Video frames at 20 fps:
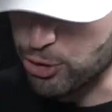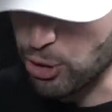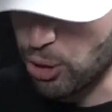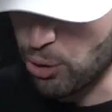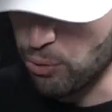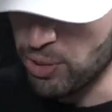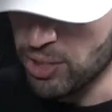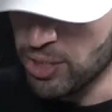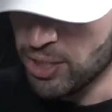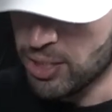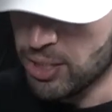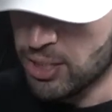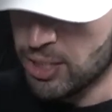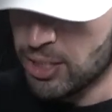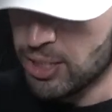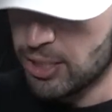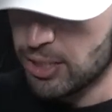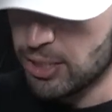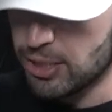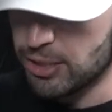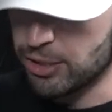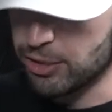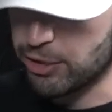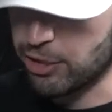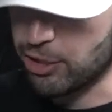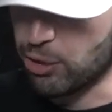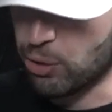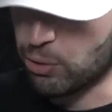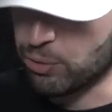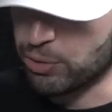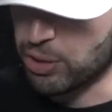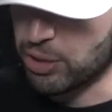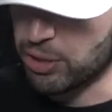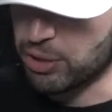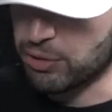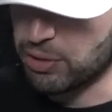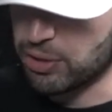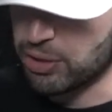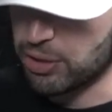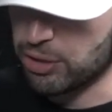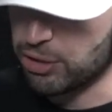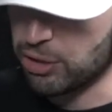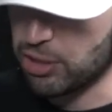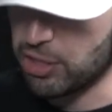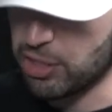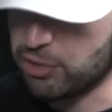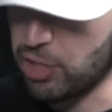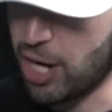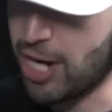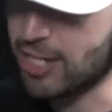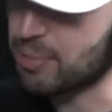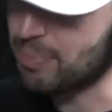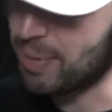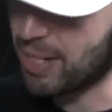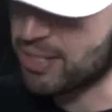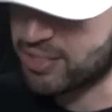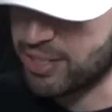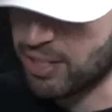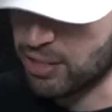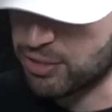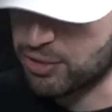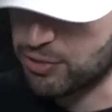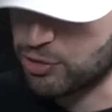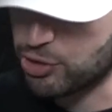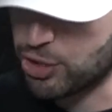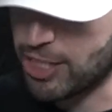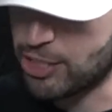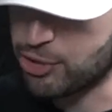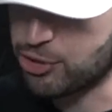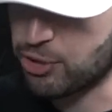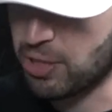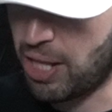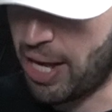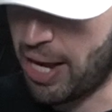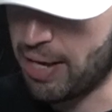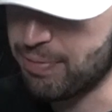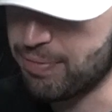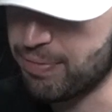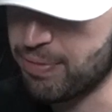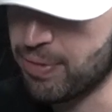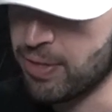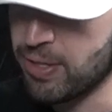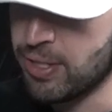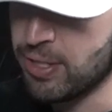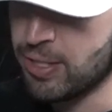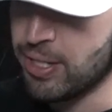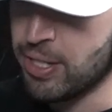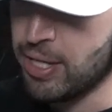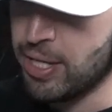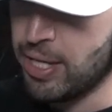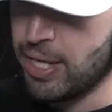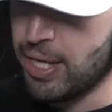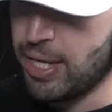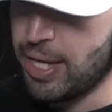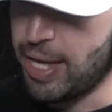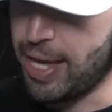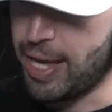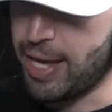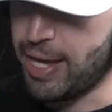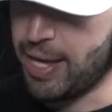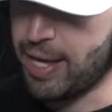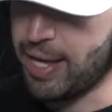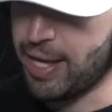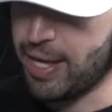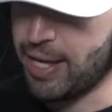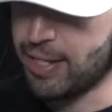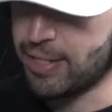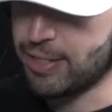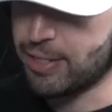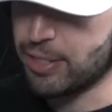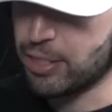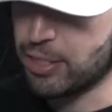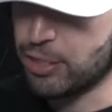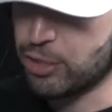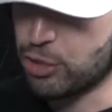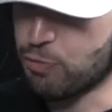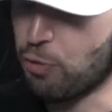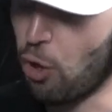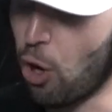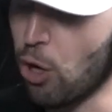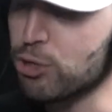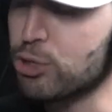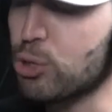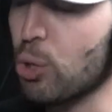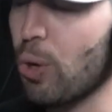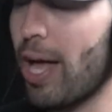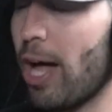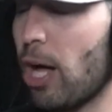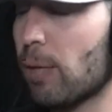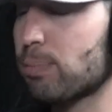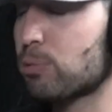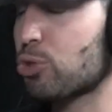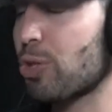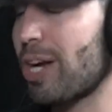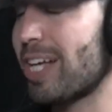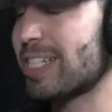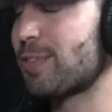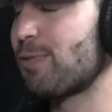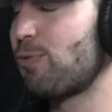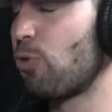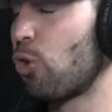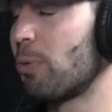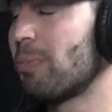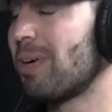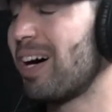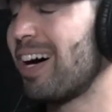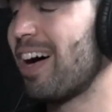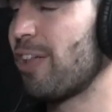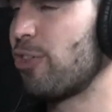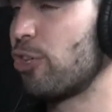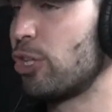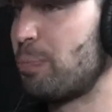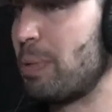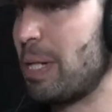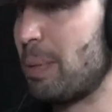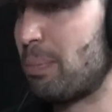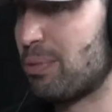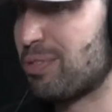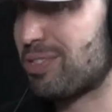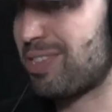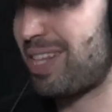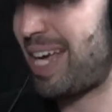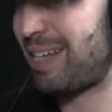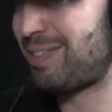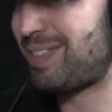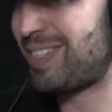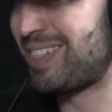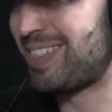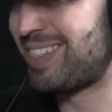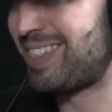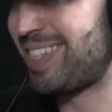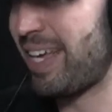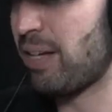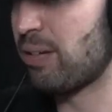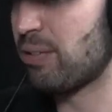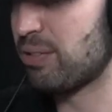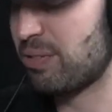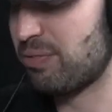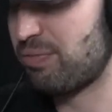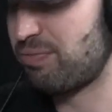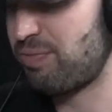so, you talked about sales has changed your life, and you've also helped transform other people's lives in sales. In